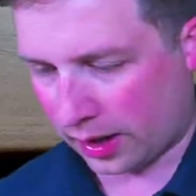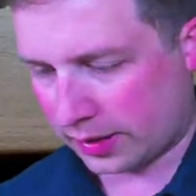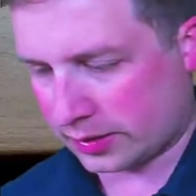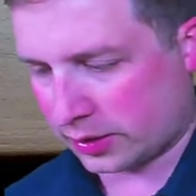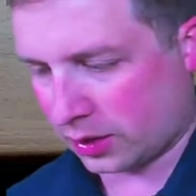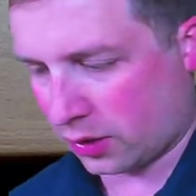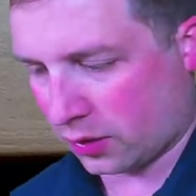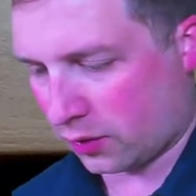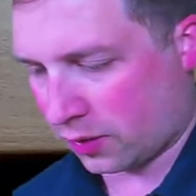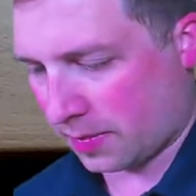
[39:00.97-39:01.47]

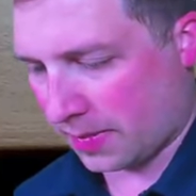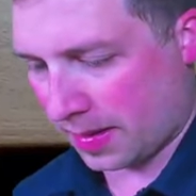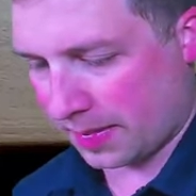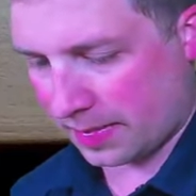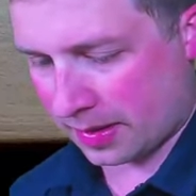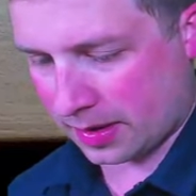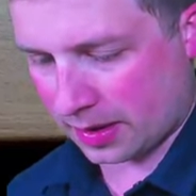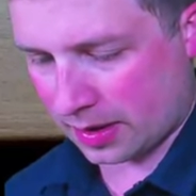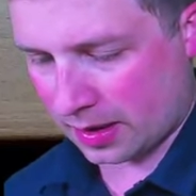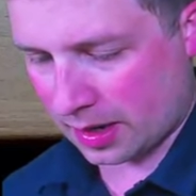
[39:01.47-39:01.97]
so
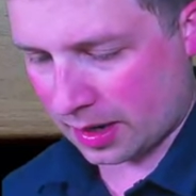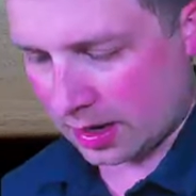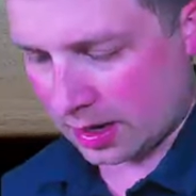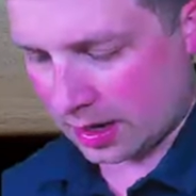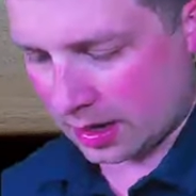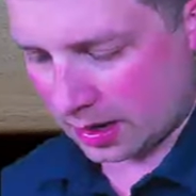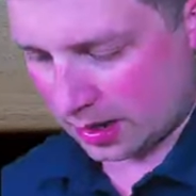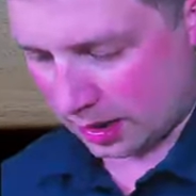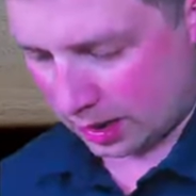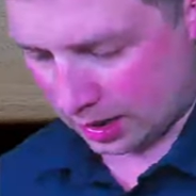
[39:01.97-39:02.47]
remember
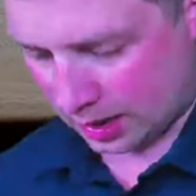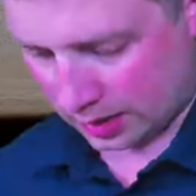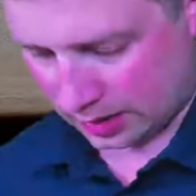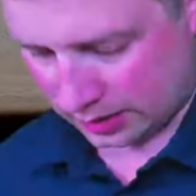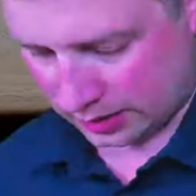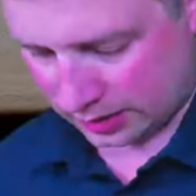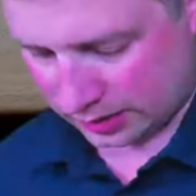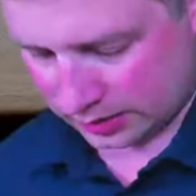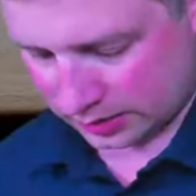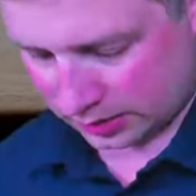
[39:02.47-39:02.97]
uh,
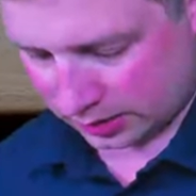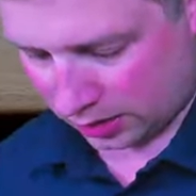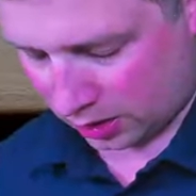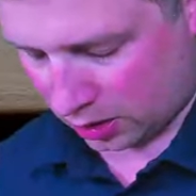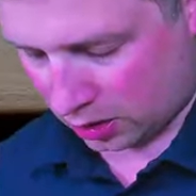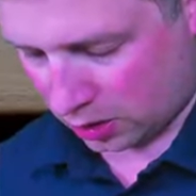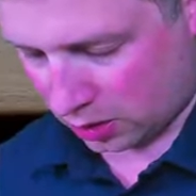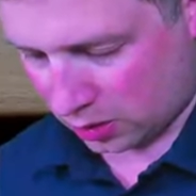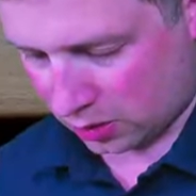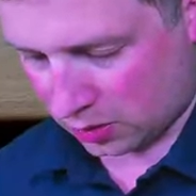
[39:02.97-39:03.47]
these
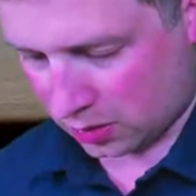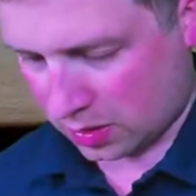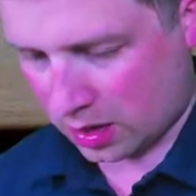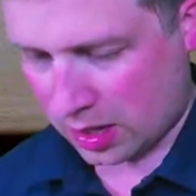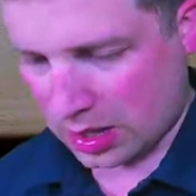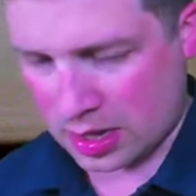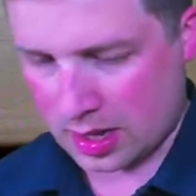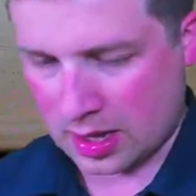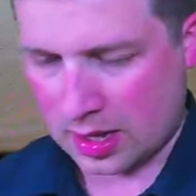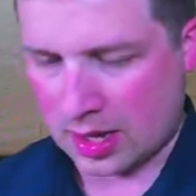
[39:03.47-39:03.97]
go
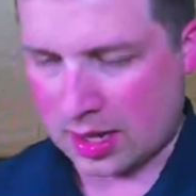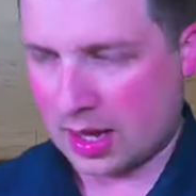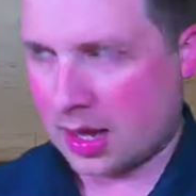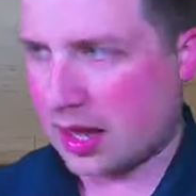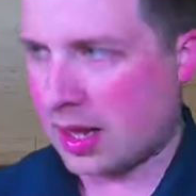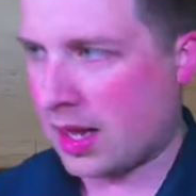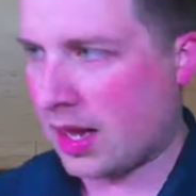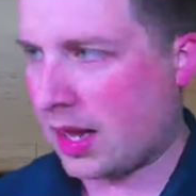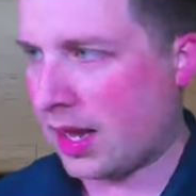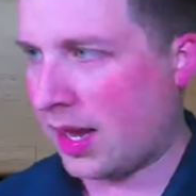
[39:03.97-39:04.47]

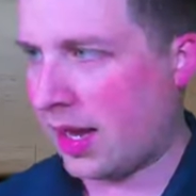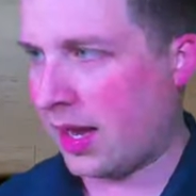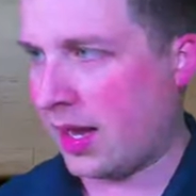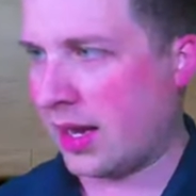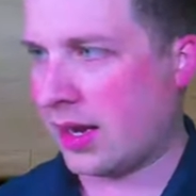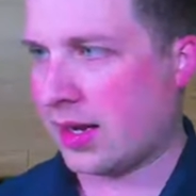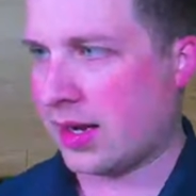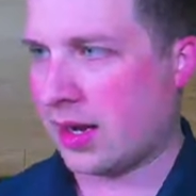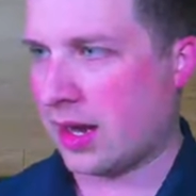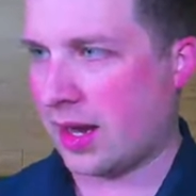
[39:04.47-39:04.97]

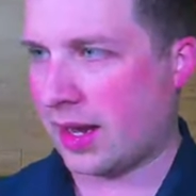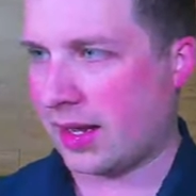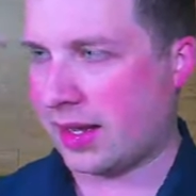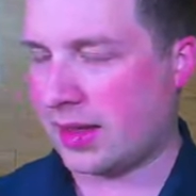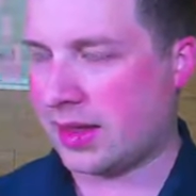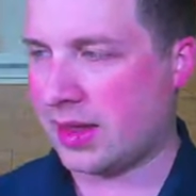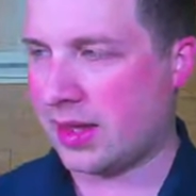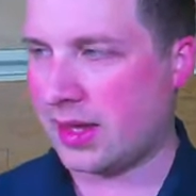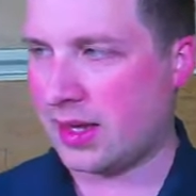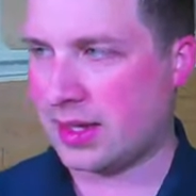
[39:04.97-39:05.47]
in
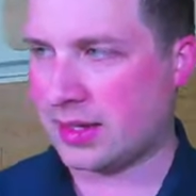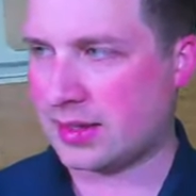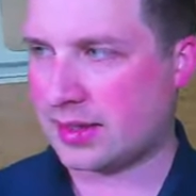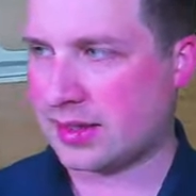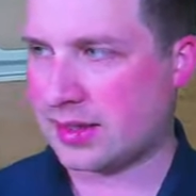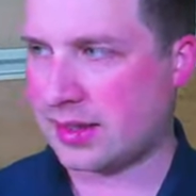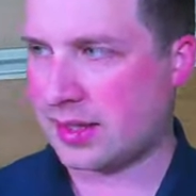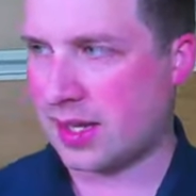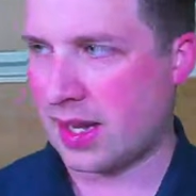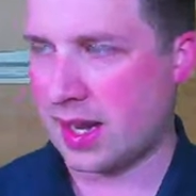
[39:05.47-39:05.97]
like
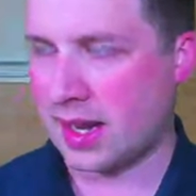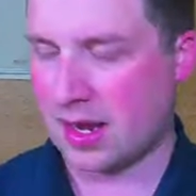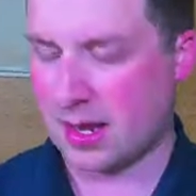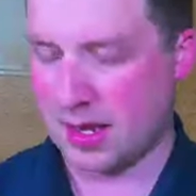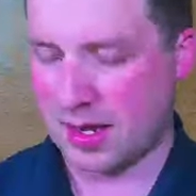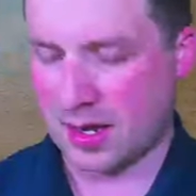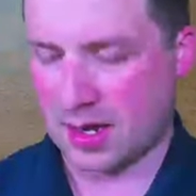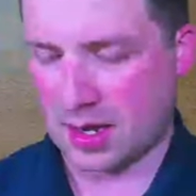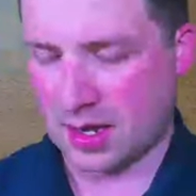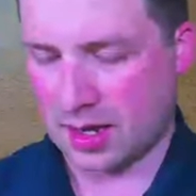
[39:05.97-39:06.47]
this.
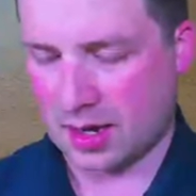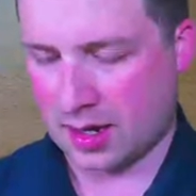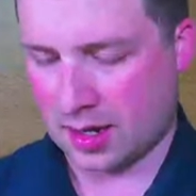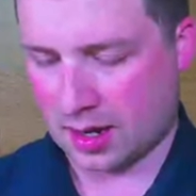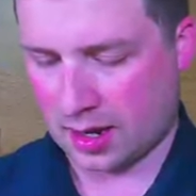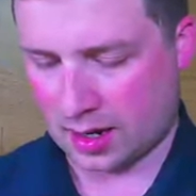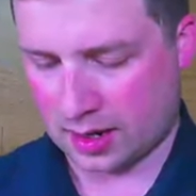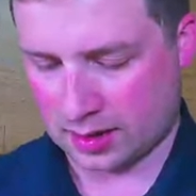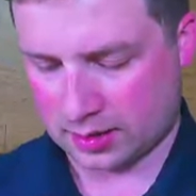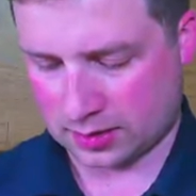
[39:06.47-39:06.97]

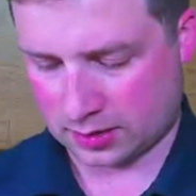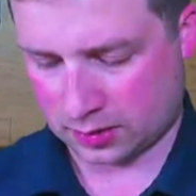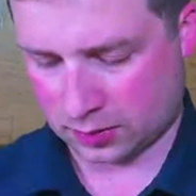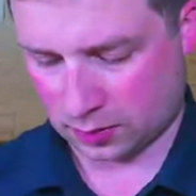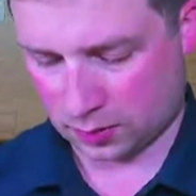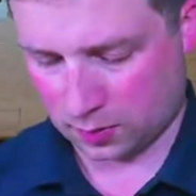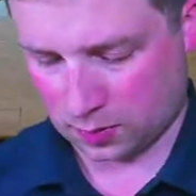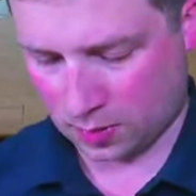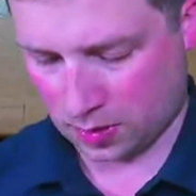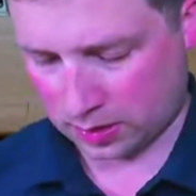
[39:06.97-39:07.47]
Uh,
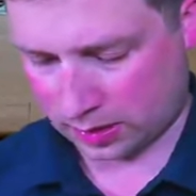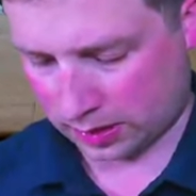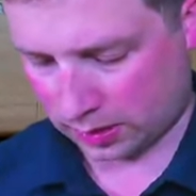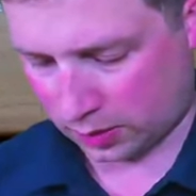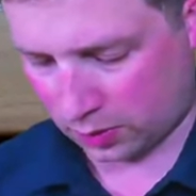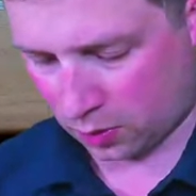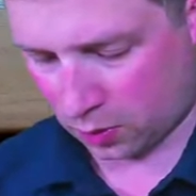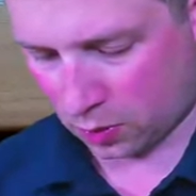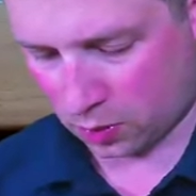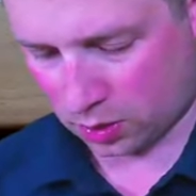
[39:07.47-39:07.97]
so we want the
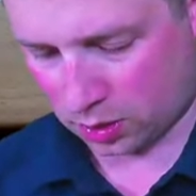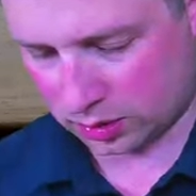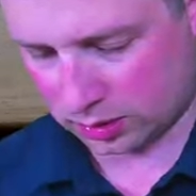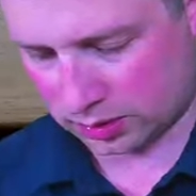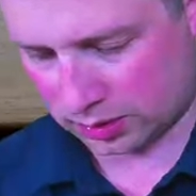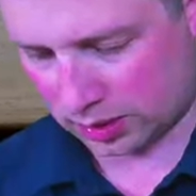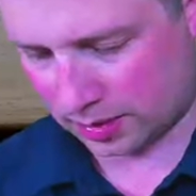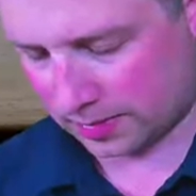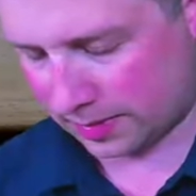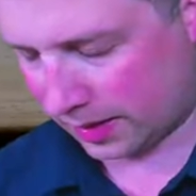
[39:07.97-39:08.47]

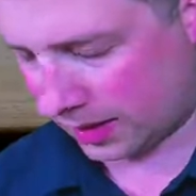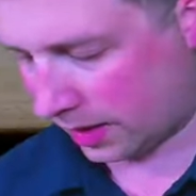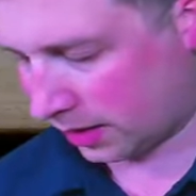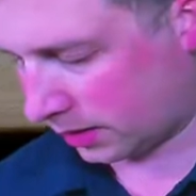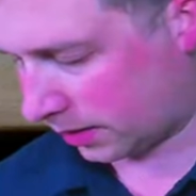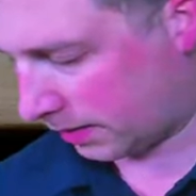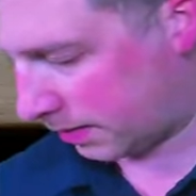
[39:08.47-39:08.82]
cords coming out the